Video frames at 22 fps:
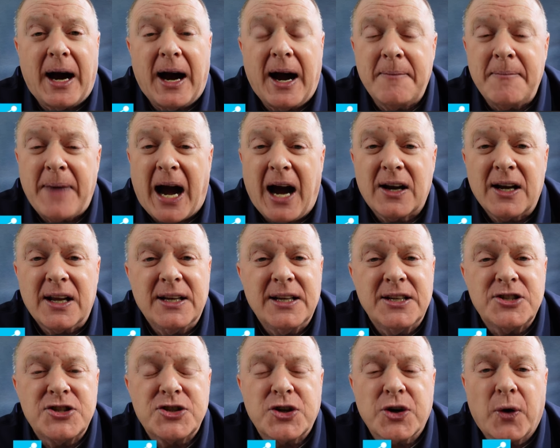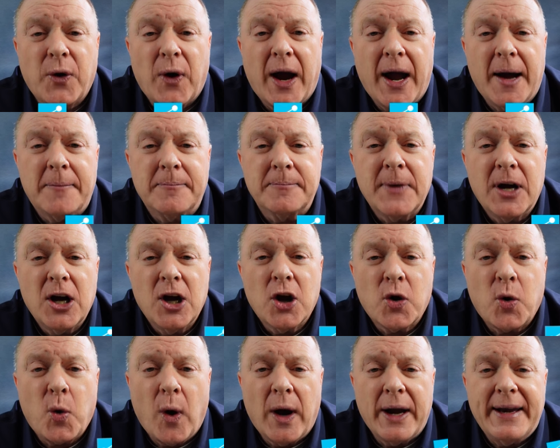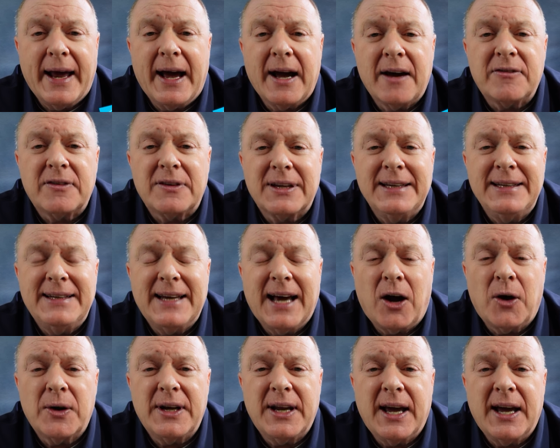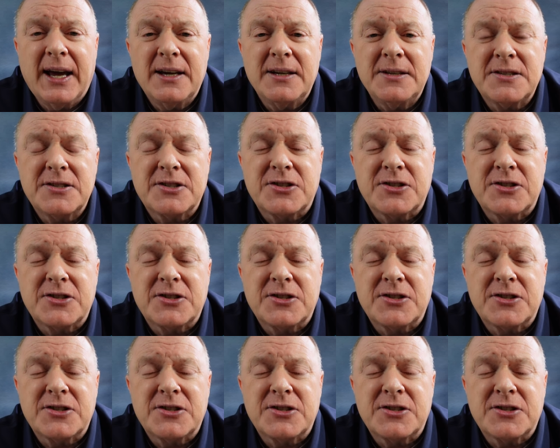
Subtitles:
I'm out on Instagram quite heavily nowadays,